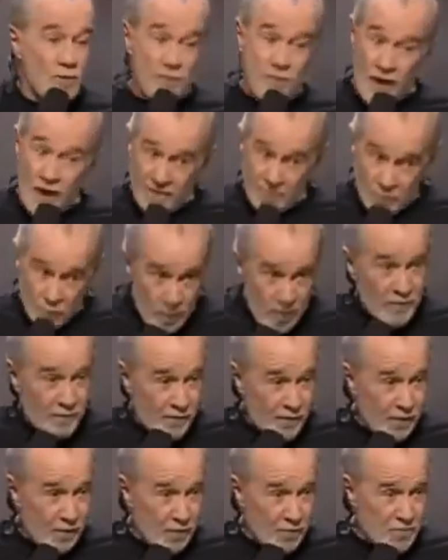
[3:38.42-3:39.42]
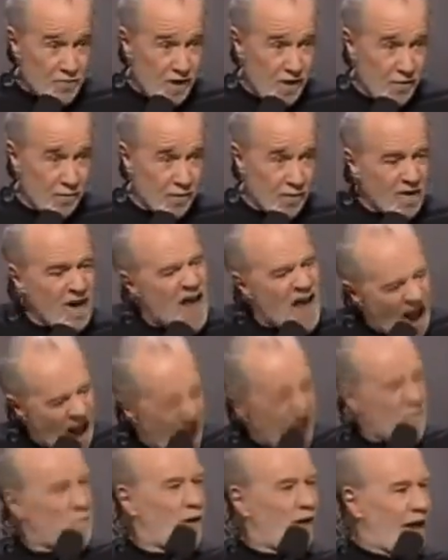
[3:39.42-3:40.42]
of life we feel are sacred,
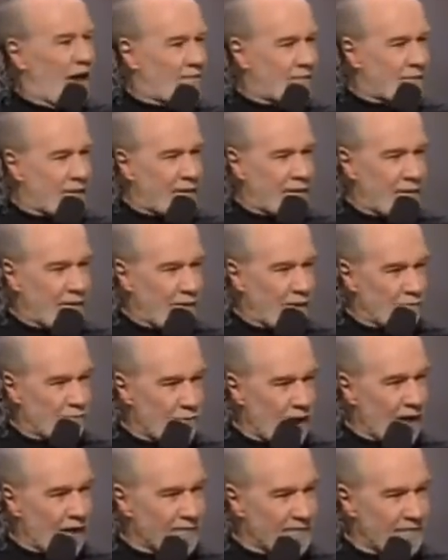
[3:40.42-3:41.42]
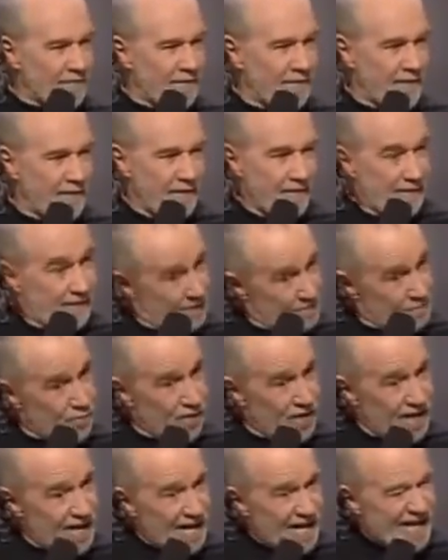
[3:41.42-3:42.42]
and we get to kill the rest.
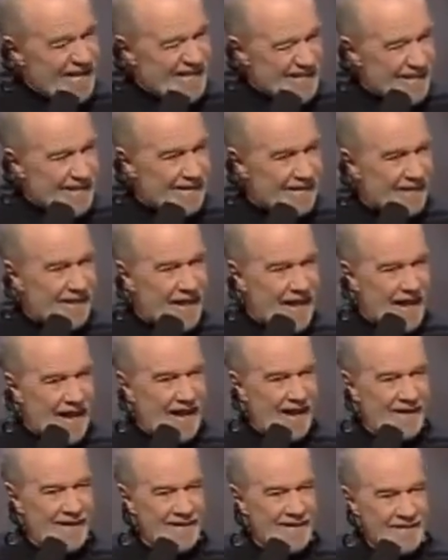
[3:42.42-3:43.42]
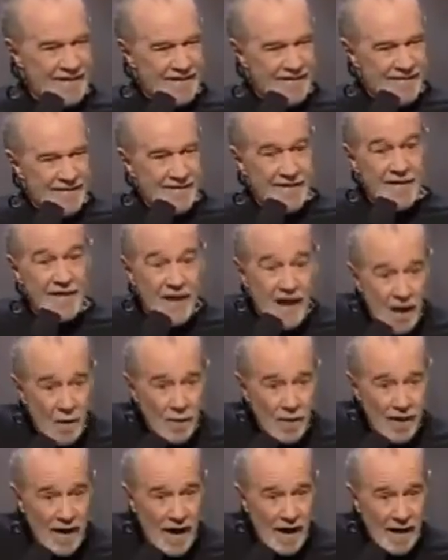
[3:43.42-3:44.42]
Pretty neat deal, huh? You know how
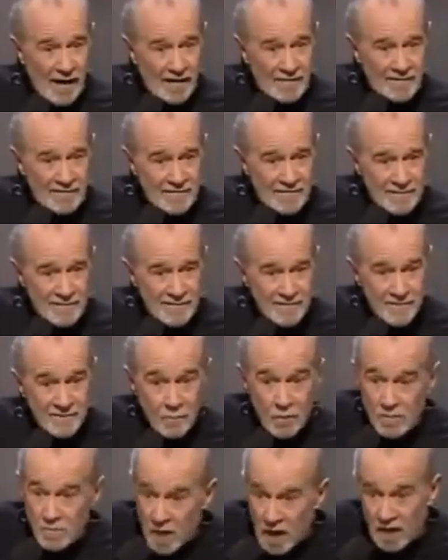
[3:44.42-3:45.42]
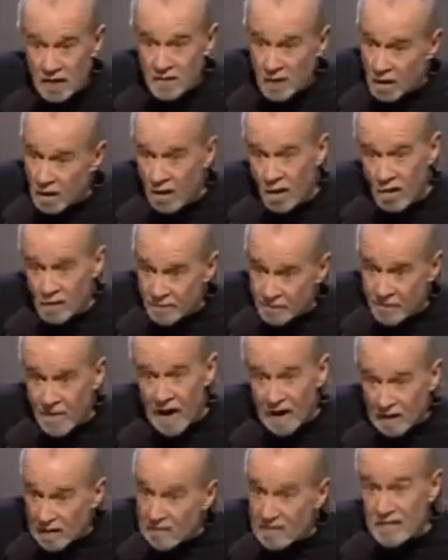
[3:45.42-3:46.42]
we got it? We made the whole
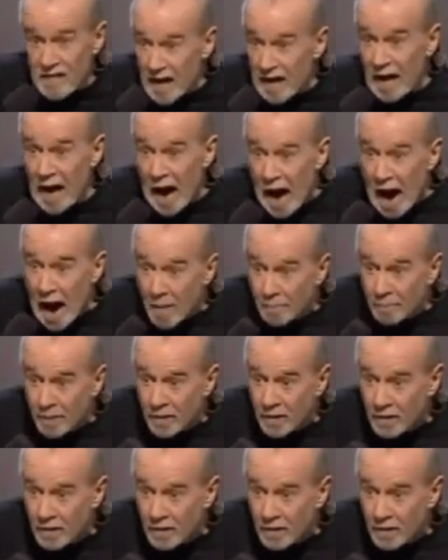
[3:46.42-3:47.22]
fucking thing up.